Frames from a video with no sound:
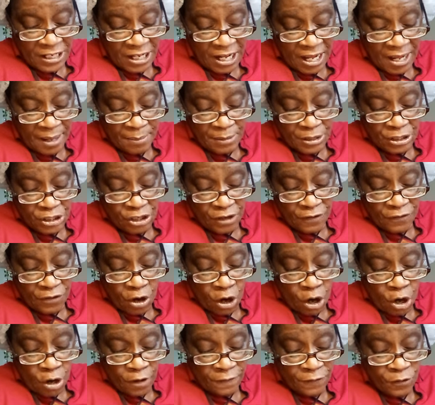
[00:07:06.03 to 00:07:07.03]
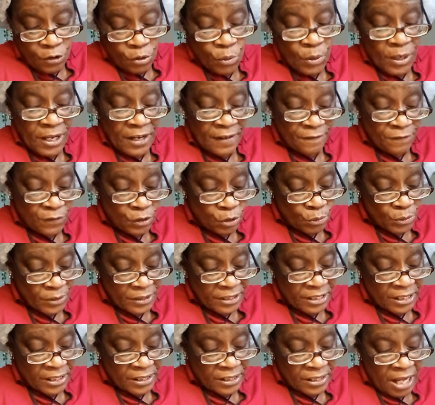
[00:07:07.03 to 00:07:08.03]
damage of harmful
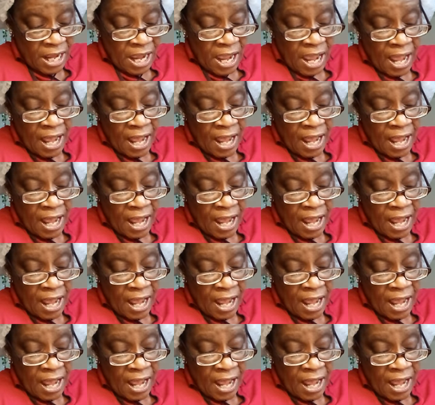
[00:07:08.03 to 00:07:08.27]
influences?